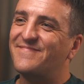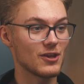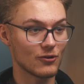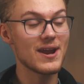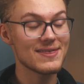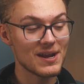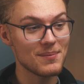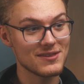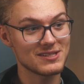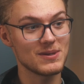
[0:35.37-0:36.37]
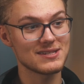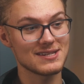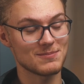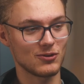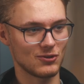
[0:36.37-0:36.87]
And the great thing about this
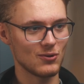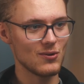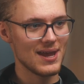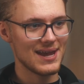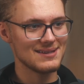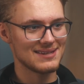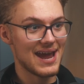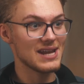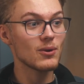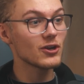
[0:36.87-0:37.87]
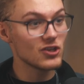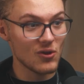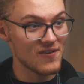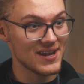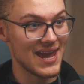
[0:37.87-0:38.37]
business model is anyone can do it
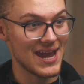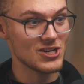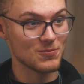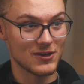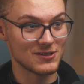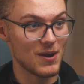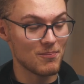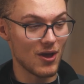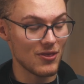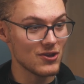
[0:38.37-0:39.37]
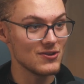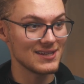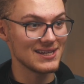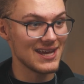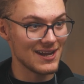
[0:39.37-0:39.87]
at any age, because my brother, who's
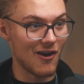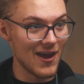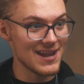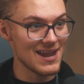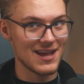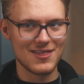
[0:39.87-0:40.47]
in year 9,